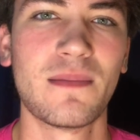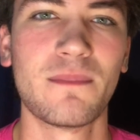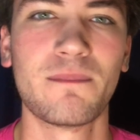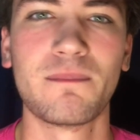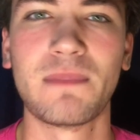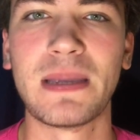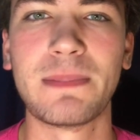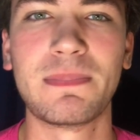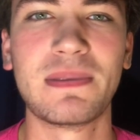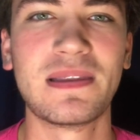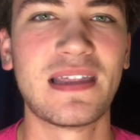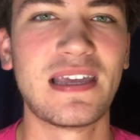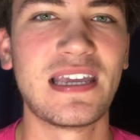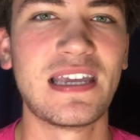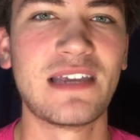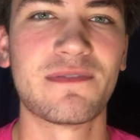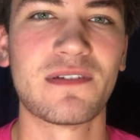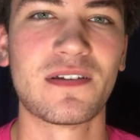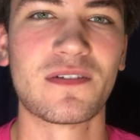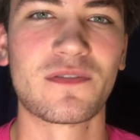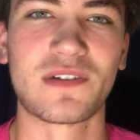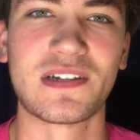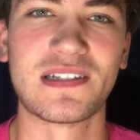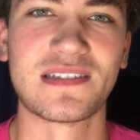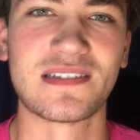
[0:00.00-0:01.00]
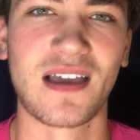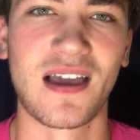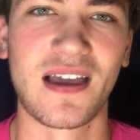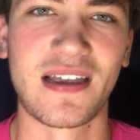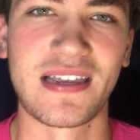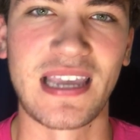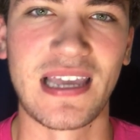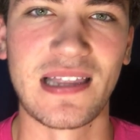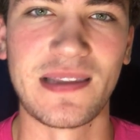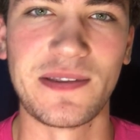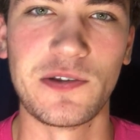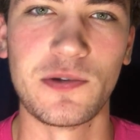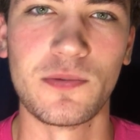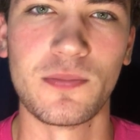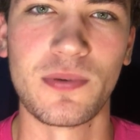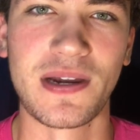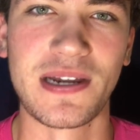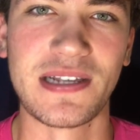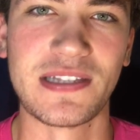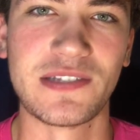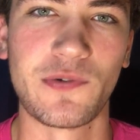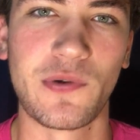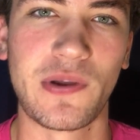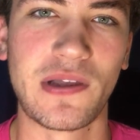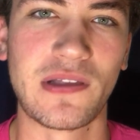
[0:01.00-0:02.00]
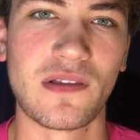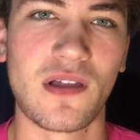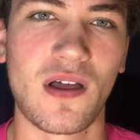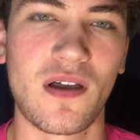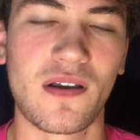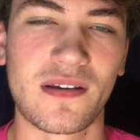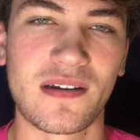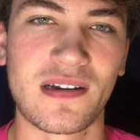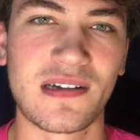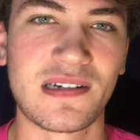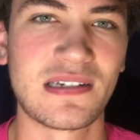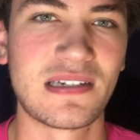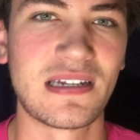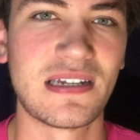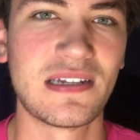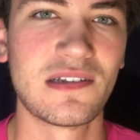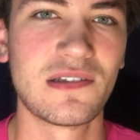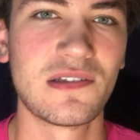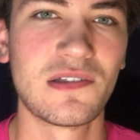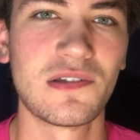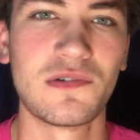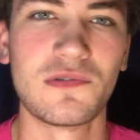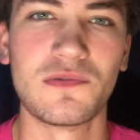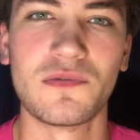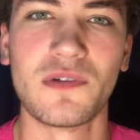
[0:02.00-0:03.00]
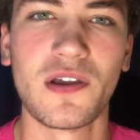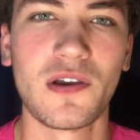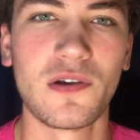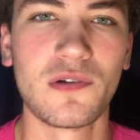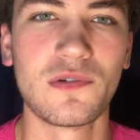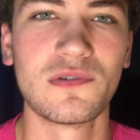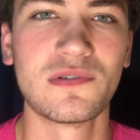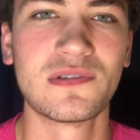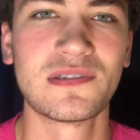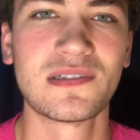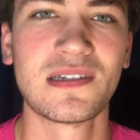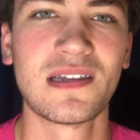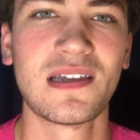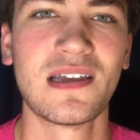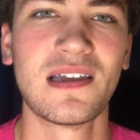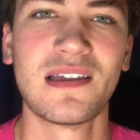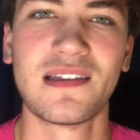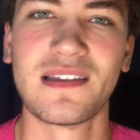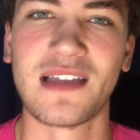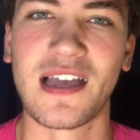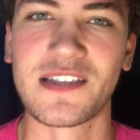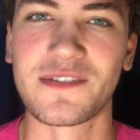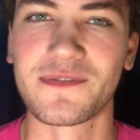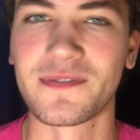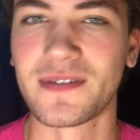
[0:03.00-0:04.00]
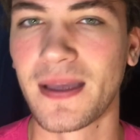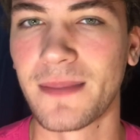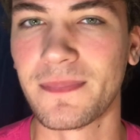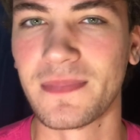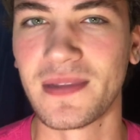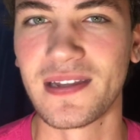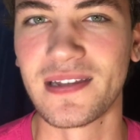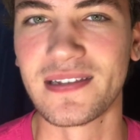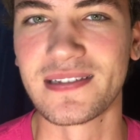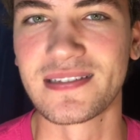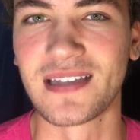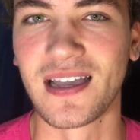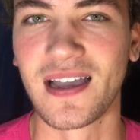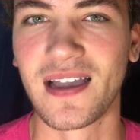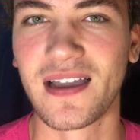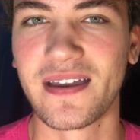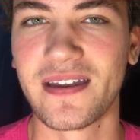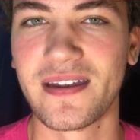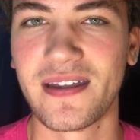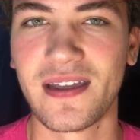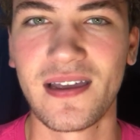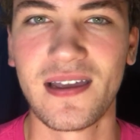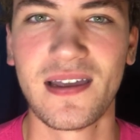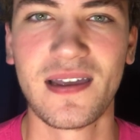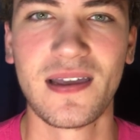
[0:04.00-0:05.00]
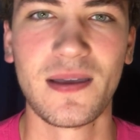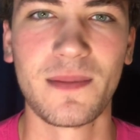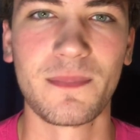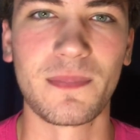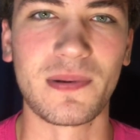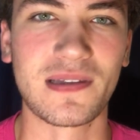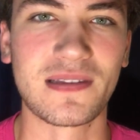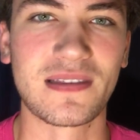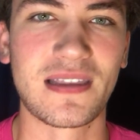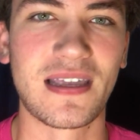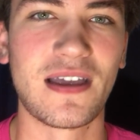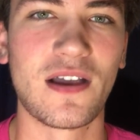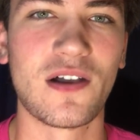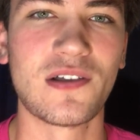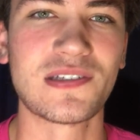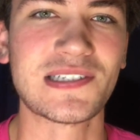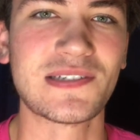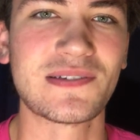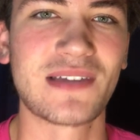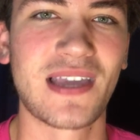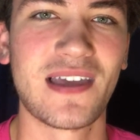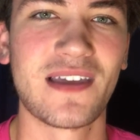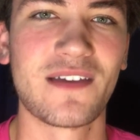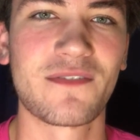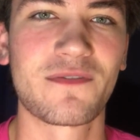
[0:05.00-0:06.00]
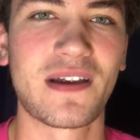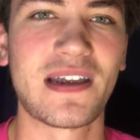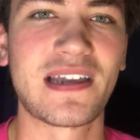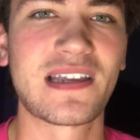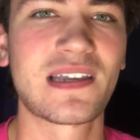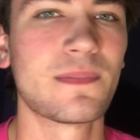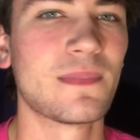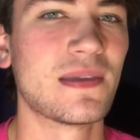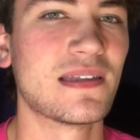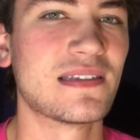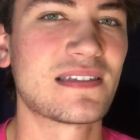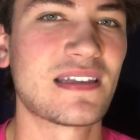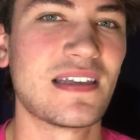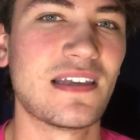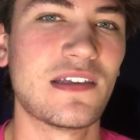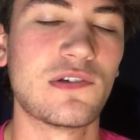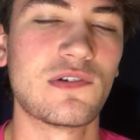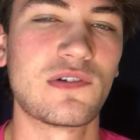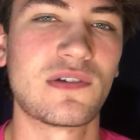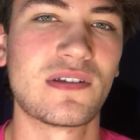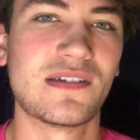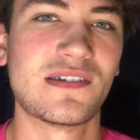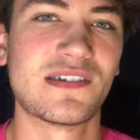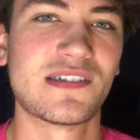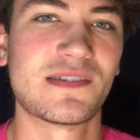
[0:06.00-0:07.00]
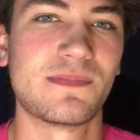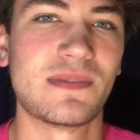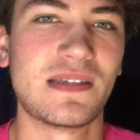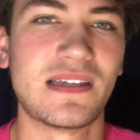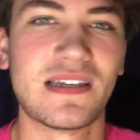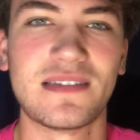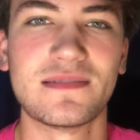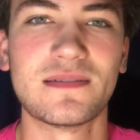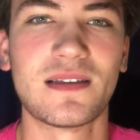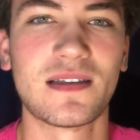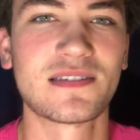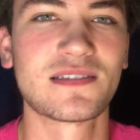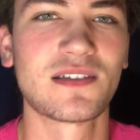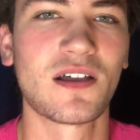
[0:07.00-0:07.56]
Maybe they even re-sign Kelly Oubre to a longer deal, who knows, that's for them to decide. But they also get Frank Kaminsky, who could just be a